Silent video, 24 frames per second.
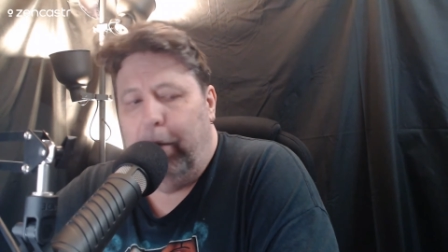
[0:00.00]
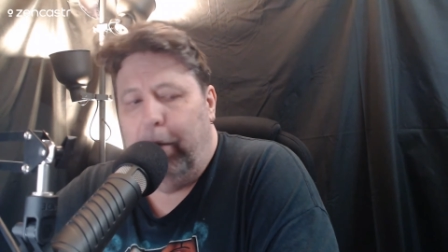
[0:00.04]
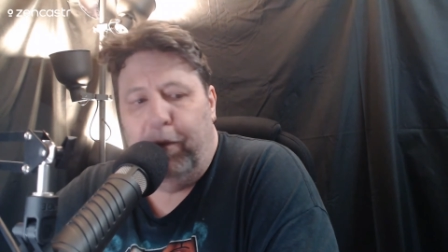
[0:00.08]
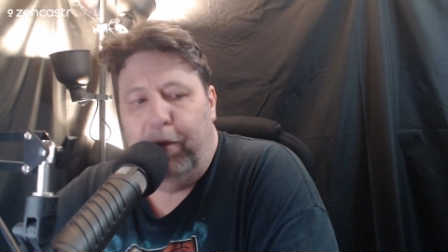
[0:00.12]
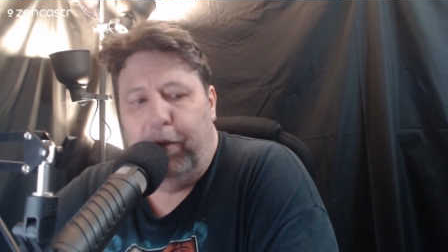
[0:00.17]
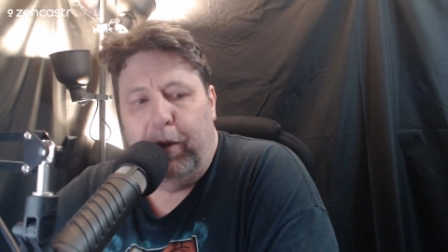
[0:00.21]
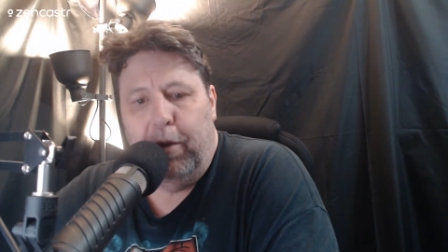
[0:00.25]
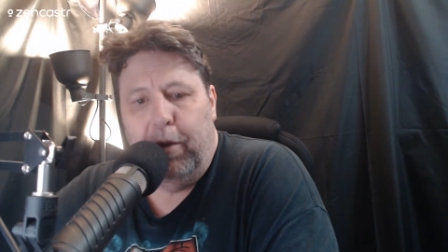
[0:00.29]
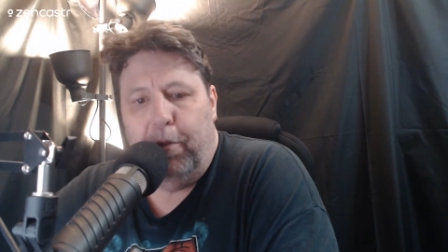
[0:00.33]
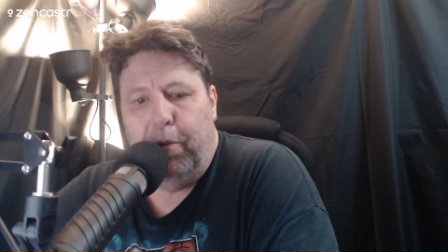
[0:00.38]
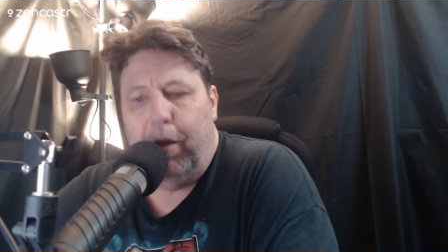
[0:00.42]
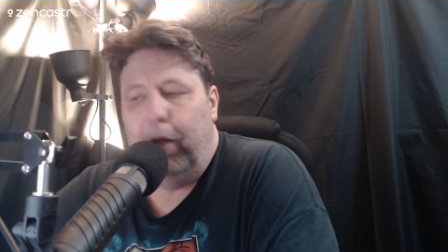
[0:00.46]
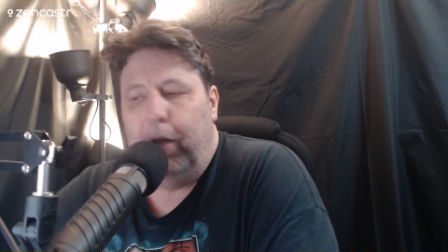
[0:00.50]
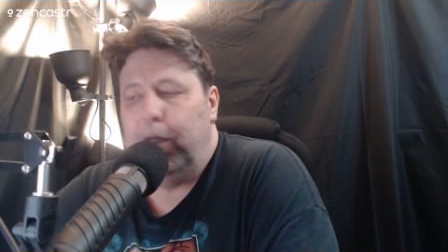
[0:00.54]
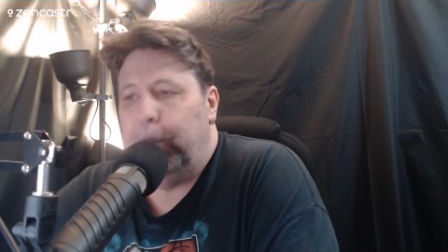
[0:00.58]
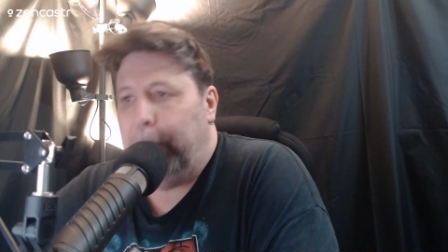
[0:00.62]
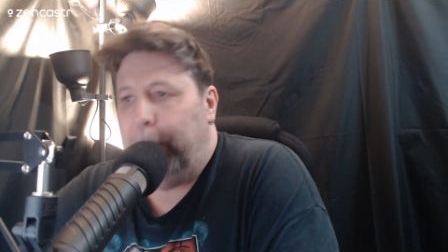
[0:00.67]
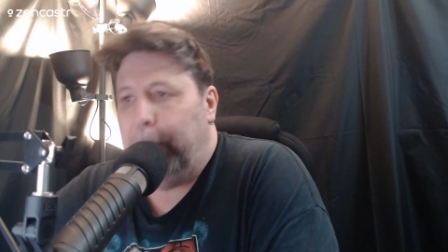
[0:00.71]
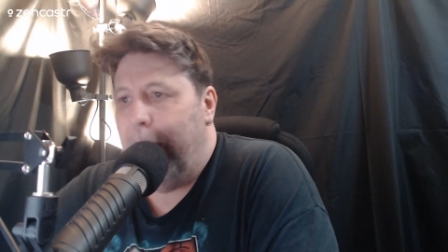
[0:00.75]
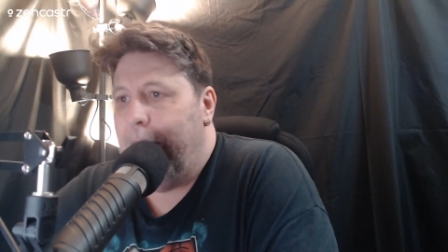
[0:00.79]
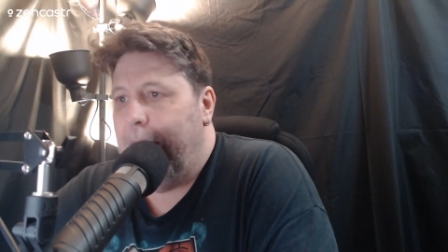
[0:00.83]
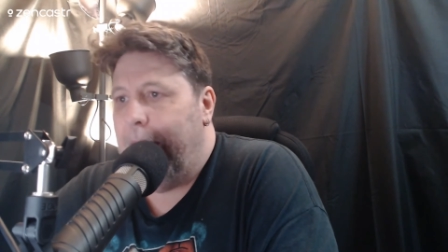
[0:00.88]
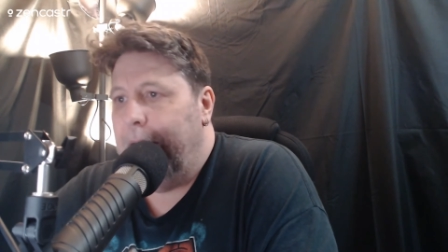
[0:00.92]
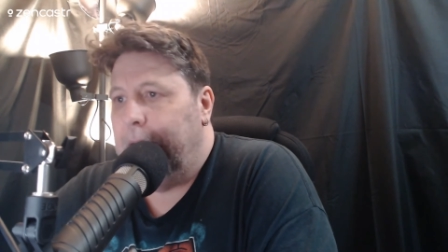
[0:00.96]
But for the
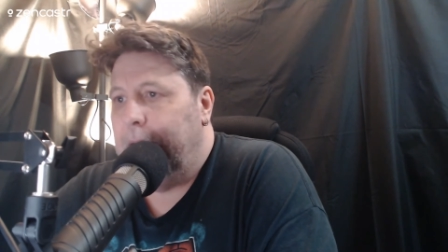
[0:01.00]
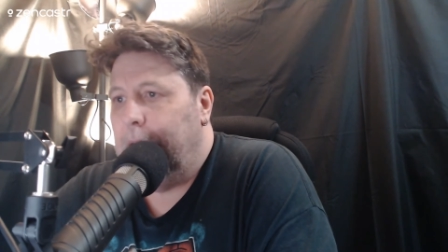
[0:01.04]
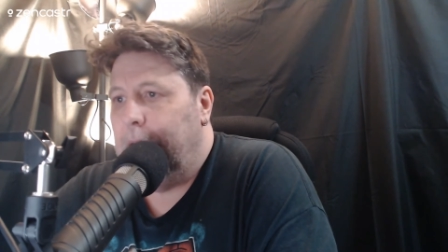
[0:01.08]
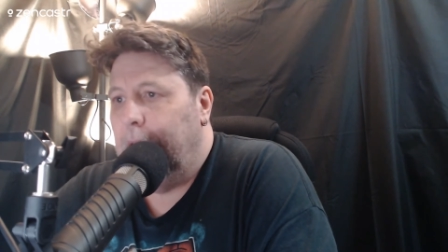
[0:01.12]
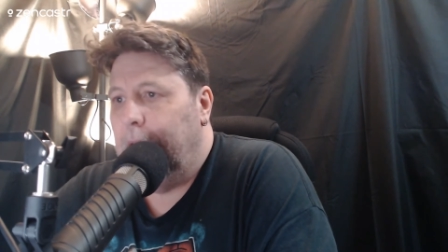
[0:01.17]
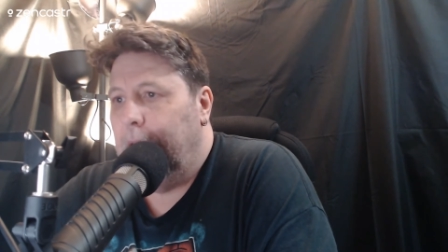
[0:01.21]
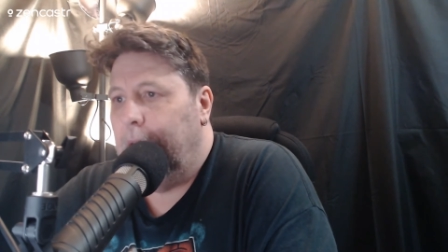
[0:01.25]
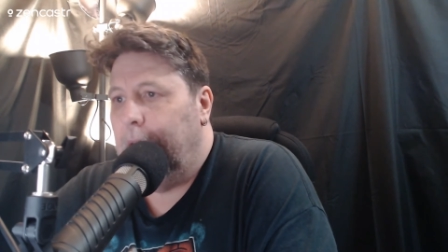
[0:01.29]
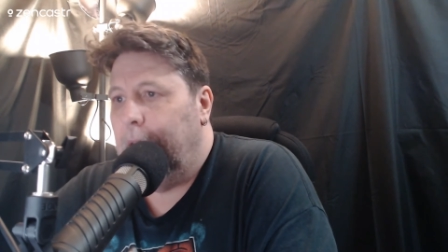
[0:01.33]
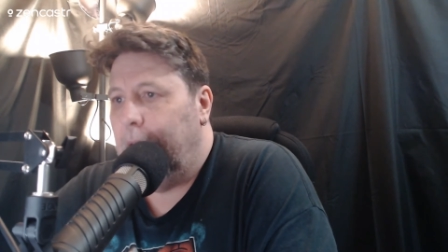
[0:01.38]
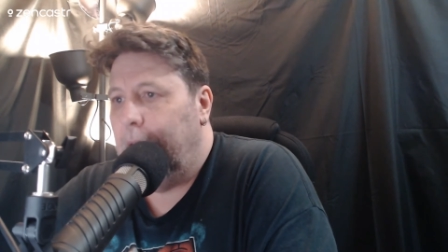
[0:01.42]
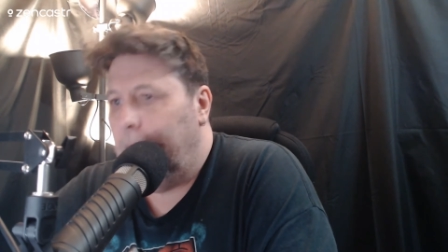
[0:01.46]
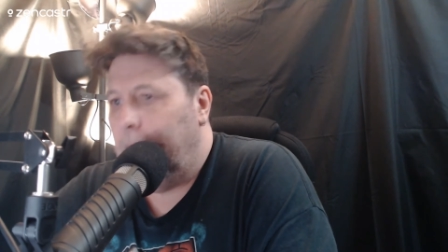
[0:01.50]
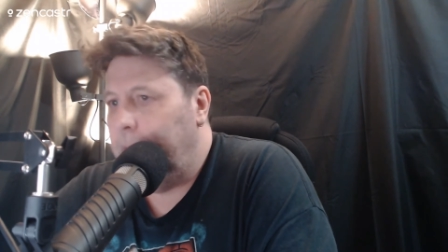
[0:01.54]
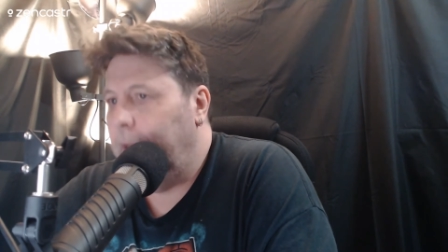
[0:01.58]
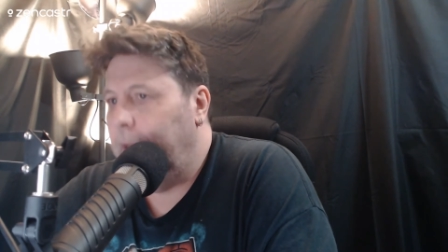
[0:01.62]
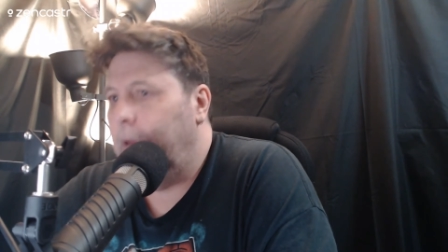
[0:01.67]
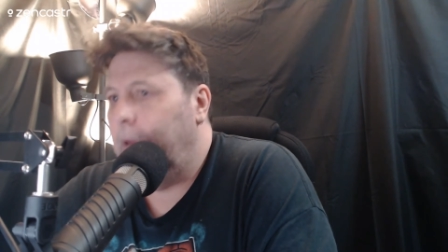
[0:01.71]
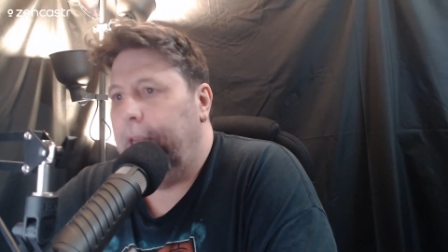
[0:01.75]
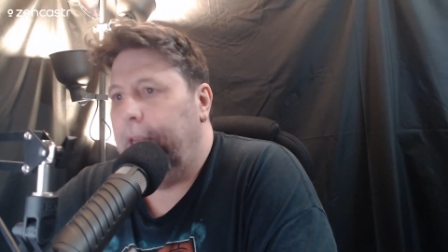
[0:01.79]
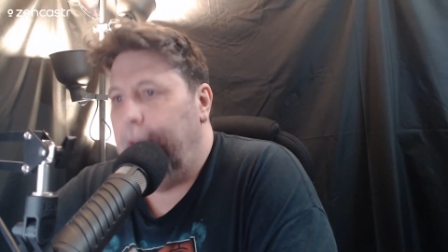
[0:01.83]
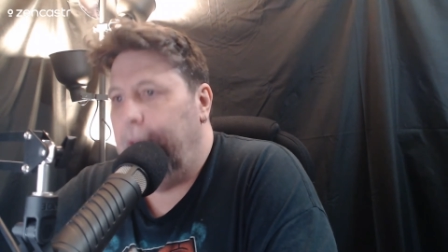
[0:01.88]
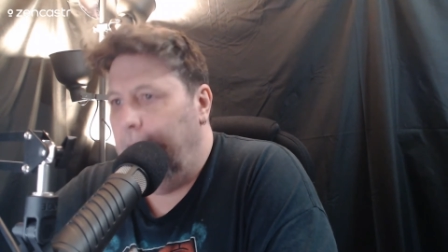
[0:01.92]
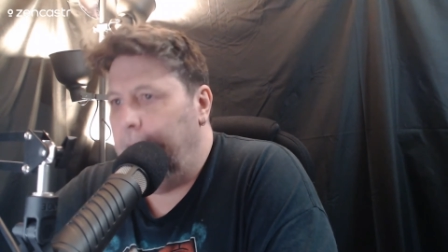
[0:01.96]
most part, they'll
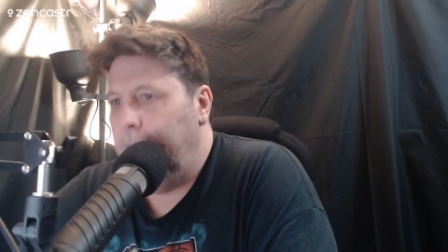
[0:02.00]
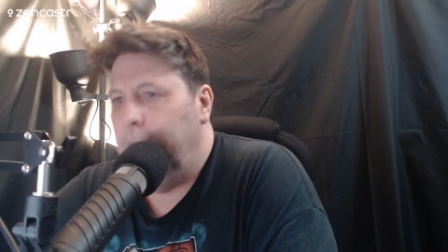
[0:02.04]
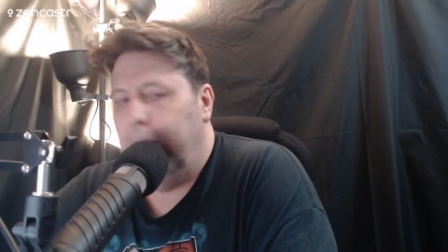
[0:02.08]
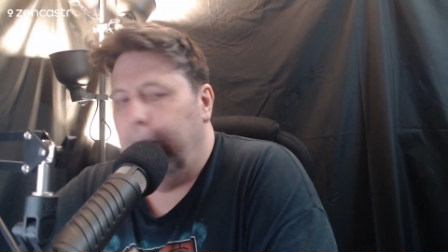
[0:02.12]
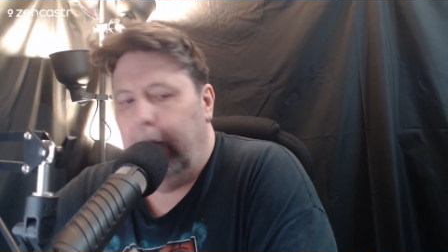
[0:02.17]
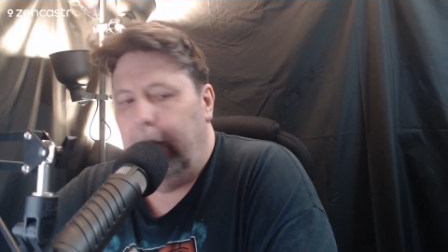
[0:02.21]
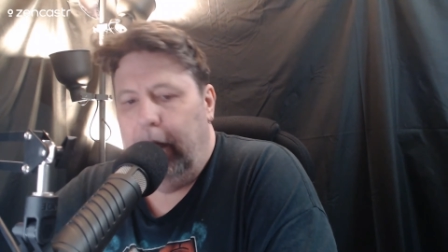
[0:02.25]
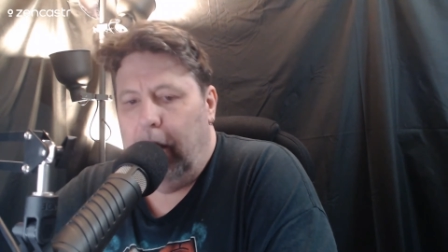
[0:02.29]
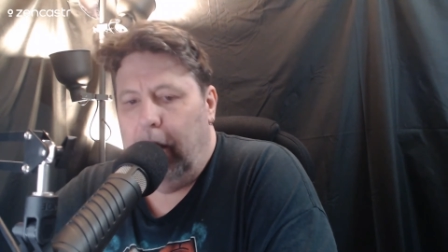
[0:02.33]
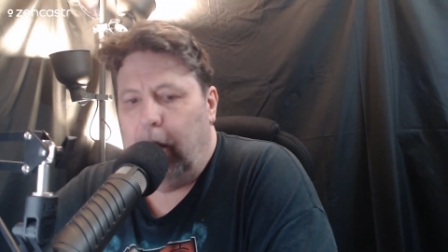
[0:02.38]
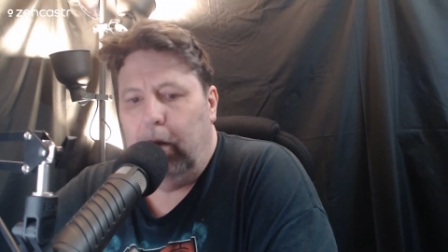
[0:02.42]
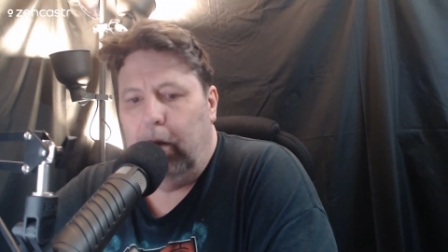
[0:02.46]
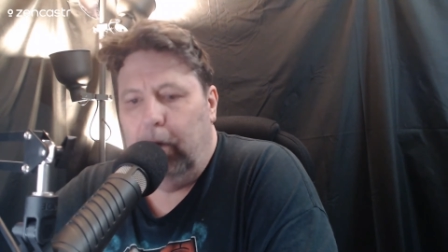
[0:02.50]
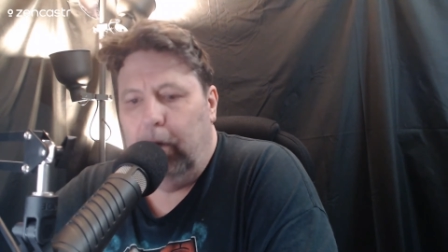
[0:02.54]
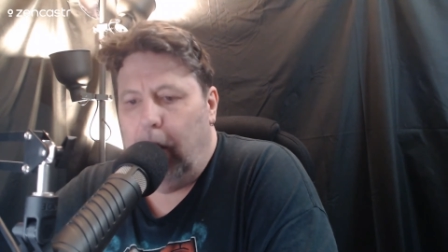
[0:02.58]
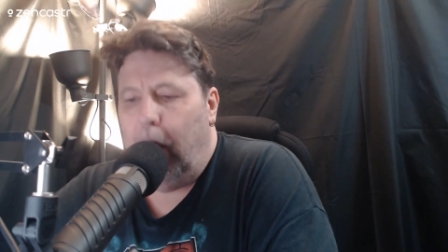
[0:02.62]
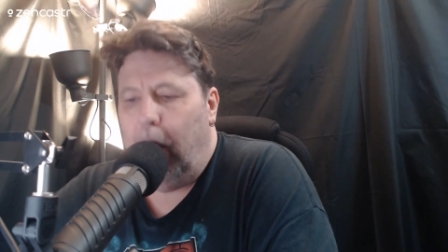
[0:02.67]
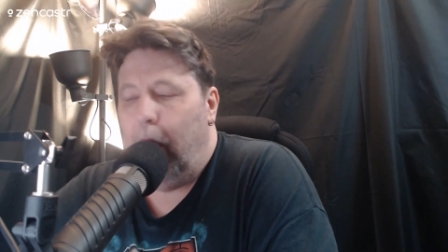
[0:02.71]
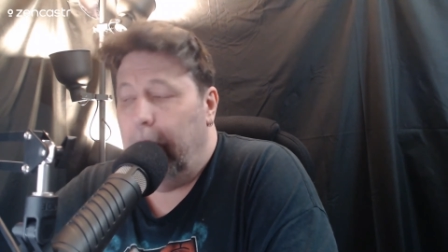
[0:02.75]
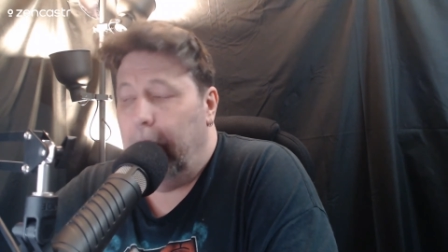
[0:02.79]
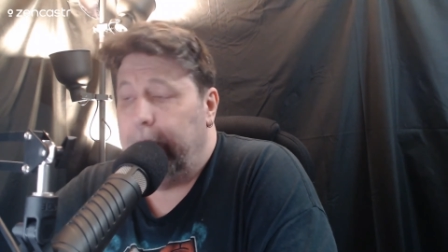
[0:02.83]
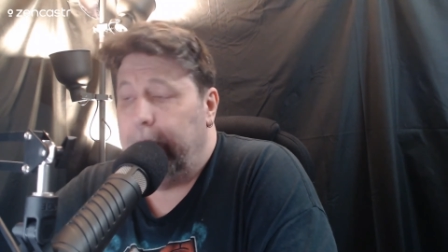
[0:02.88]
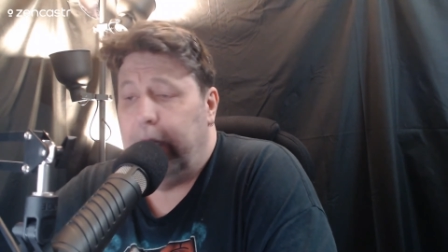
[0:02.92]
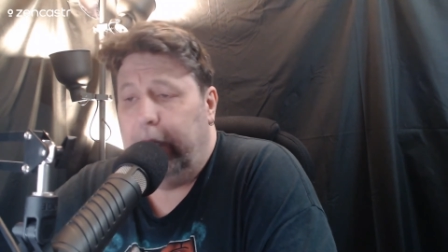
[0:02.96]
be like, yeah, man,
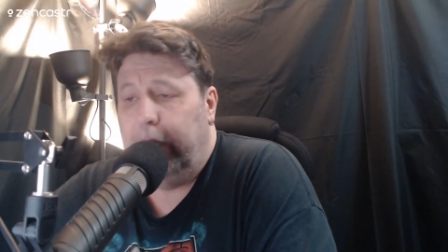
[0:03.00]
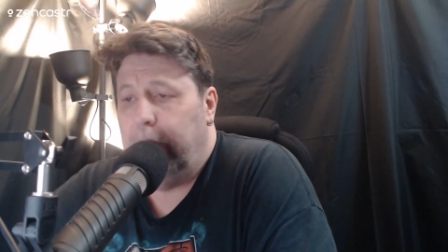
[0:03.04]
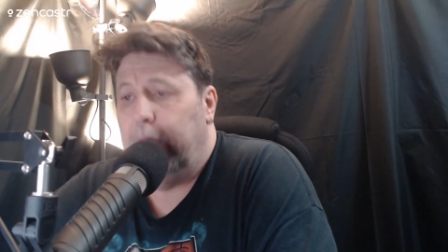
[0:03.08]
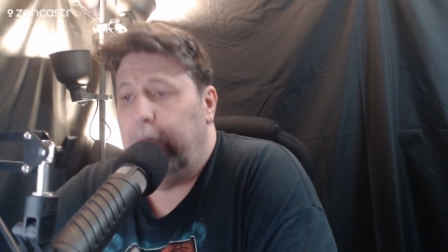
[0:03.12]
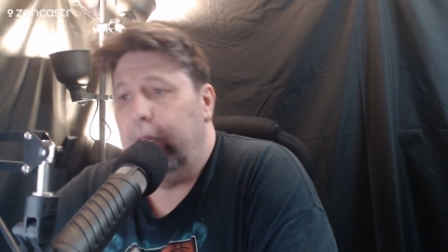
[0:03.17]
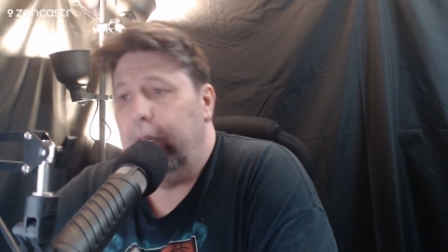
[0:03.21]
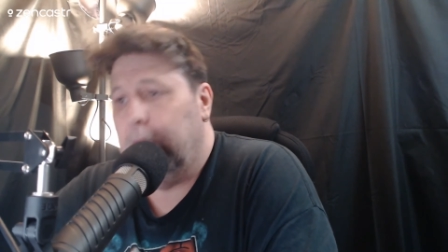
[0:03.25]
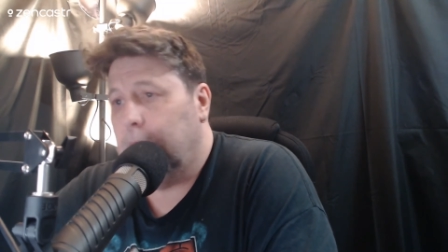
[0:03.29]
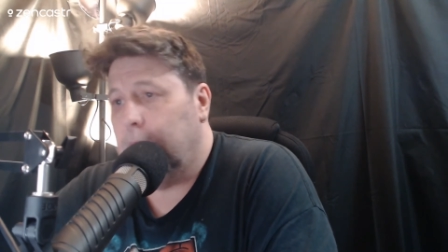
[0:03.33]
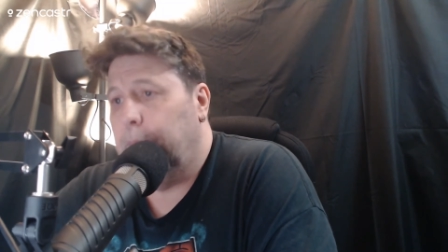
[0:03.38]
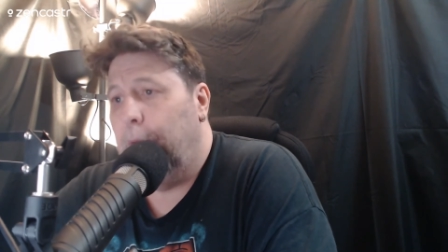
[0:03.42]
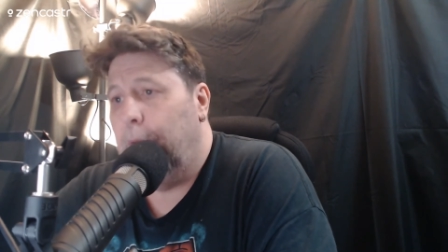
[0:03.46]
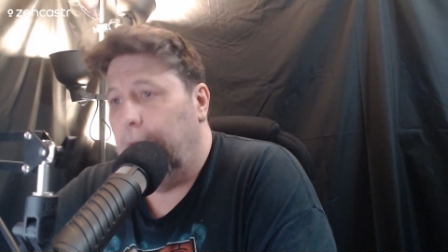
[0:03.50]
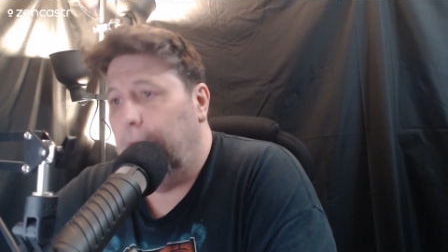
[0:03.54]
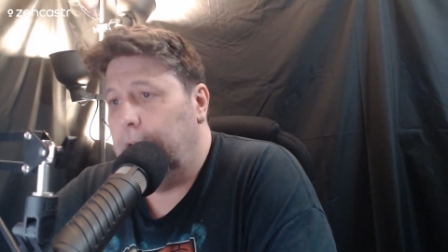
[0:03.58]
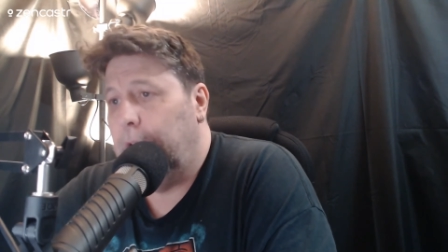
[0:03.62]
I did this.